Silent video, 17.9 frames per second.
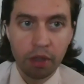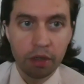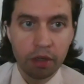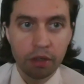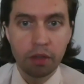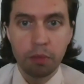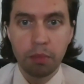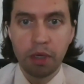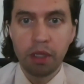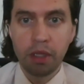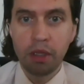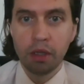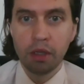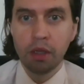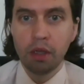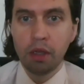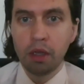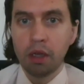and committee.
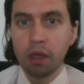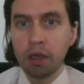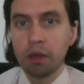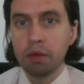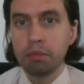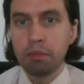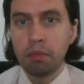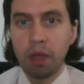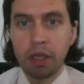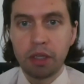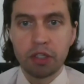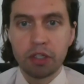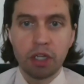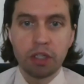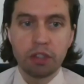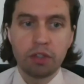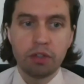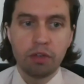Micah
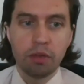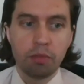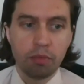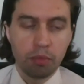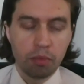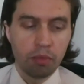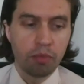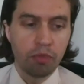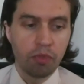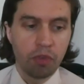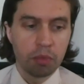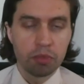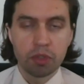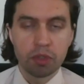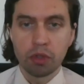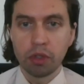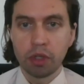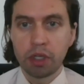Johnson, I'm
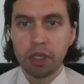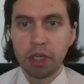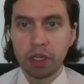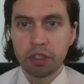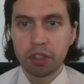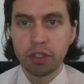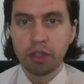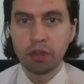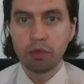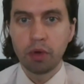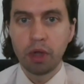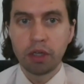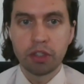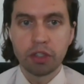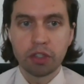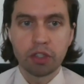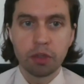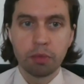from Solar Connection in
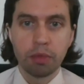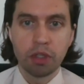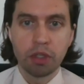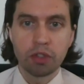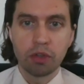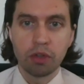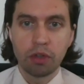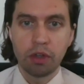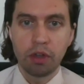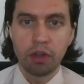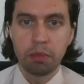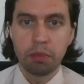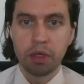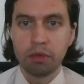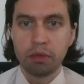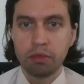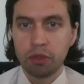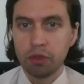Rochester, Minnesota. I've
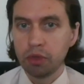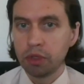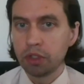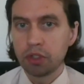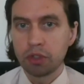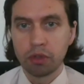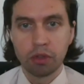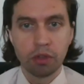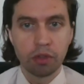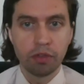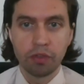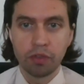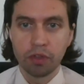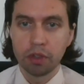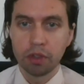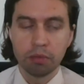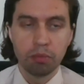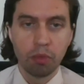been doing solar
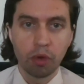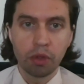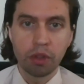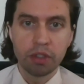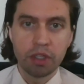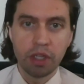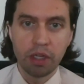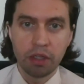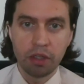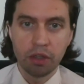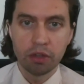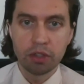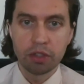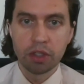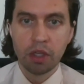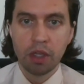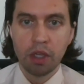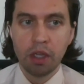for more than 10
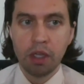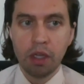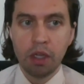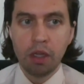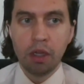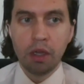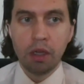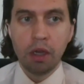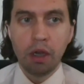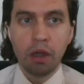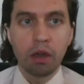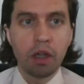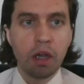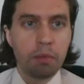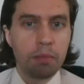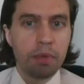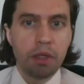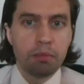years. Our
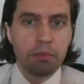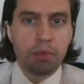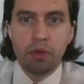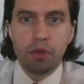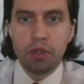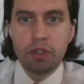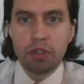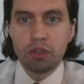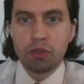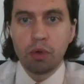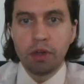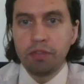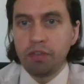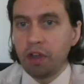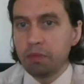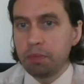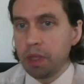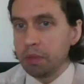company employs
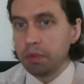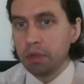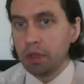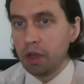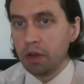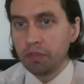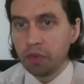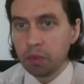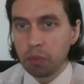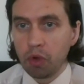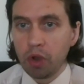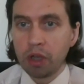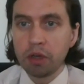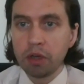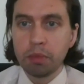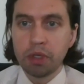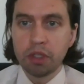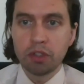25 people, all from
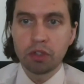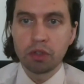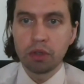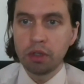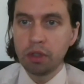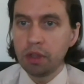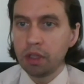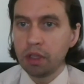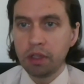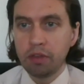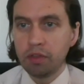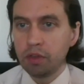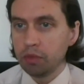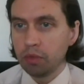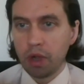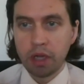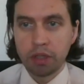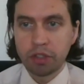greater Minnesota. They live in
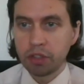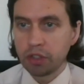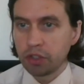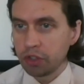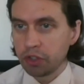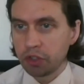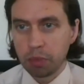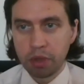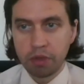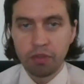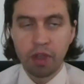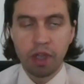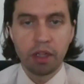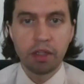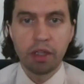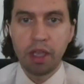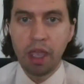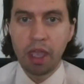Rochester, Spring
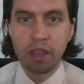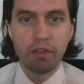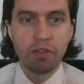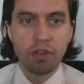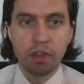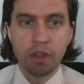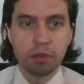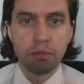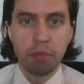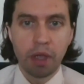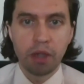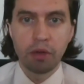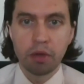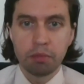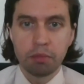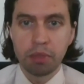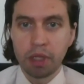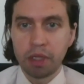Valley, Hayfield,
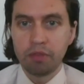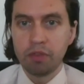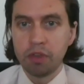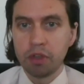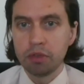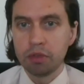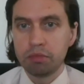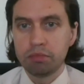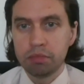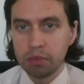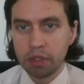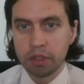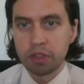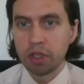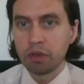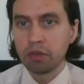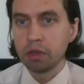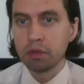Byron, Plainview, et
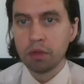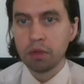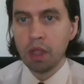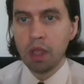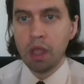cetera.